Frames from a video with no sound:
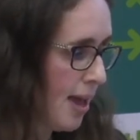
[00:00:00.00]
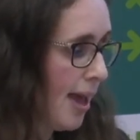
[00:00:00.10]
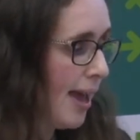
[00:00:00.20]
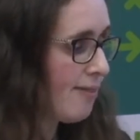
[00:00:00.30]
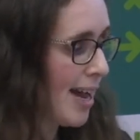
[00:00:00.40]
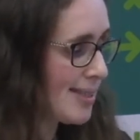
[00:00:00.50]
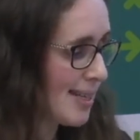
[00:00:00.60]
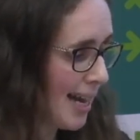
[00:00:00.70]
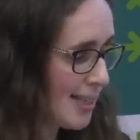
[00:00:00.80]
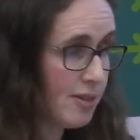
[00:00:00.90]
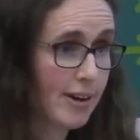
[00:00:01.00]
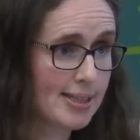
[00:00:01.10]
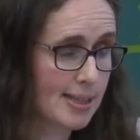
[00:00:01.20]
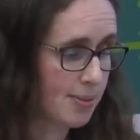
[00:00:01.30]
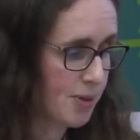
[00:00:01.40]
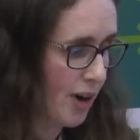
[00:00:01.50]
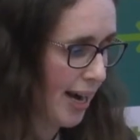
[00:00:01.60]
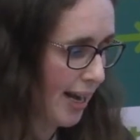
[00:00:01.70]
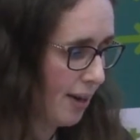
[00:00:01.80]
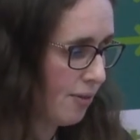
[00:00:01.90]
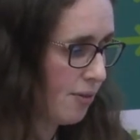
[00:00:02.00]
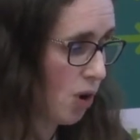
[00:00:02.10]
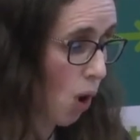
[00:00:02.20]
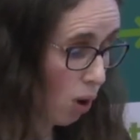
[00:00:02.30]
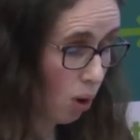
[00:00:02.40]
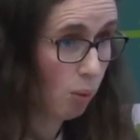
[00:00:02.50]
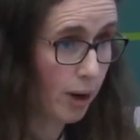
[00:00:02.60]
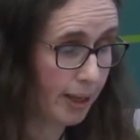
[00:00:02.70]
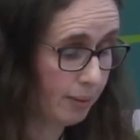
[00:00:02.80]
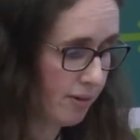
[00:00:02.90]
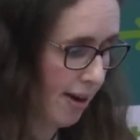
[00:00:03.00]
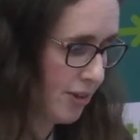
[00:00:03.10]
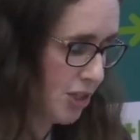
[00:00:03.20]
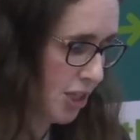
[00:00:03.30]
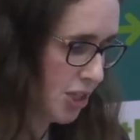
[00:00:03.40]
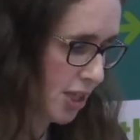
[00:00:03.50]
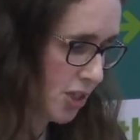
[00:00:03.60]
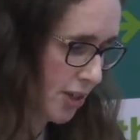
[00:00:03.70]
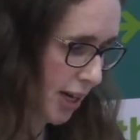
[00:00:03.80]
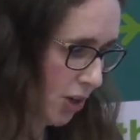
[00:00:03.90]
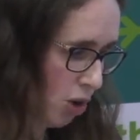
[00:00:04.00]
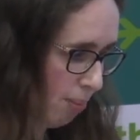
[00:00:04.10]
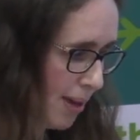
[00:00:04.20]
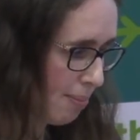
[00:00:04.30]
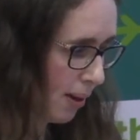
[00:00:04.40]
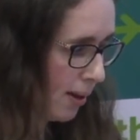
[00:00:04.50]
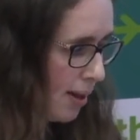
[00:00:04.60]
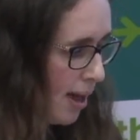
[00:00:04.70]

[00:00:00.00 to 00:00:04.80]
Invest in anti-racism training for all working with refugee children and young people.